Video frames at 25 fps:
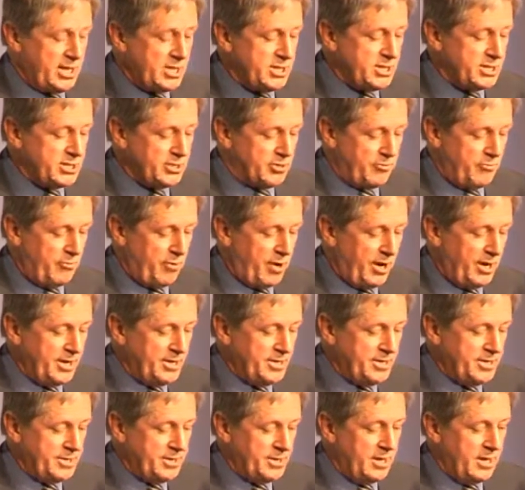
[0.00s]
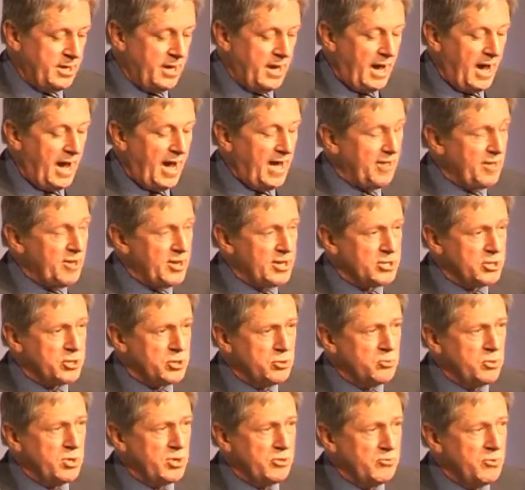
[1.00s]
isn't a right, and that
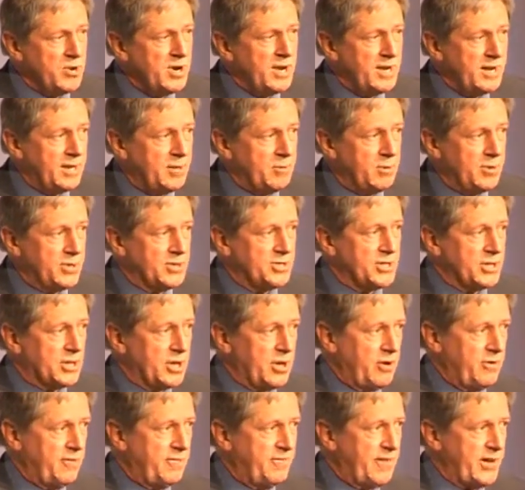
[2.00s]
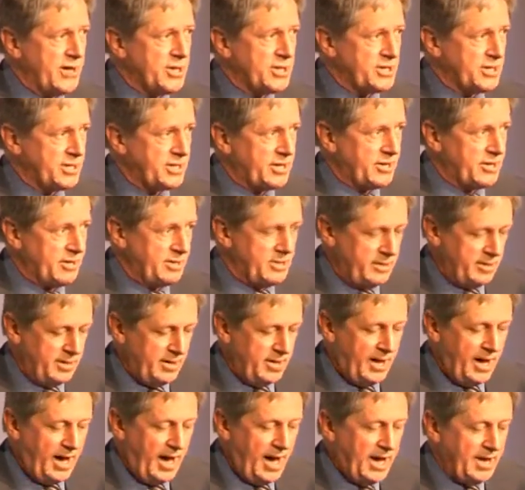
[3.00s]
do we really want to go faster
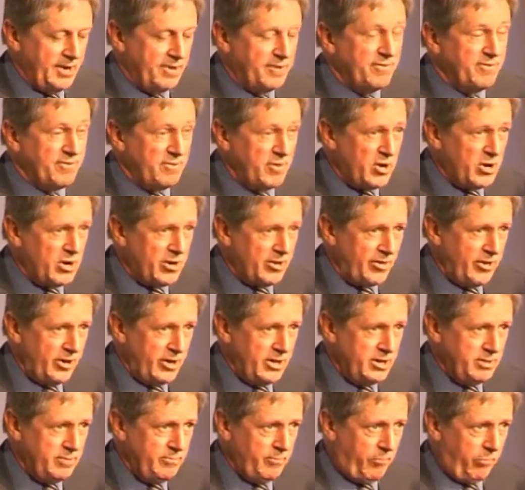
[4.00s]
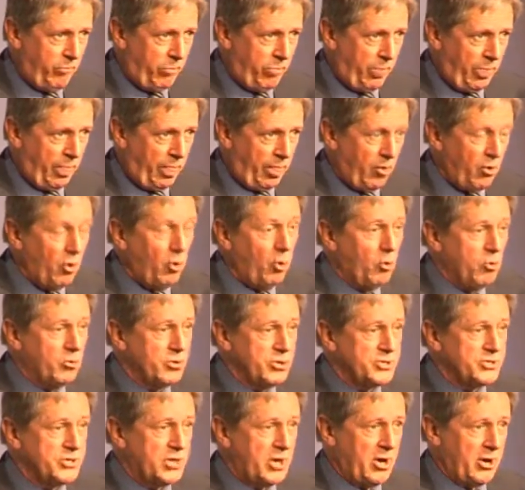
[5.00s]
and further all
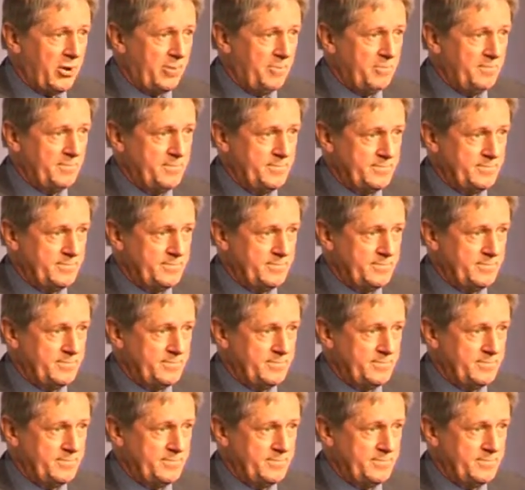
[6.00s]
the time?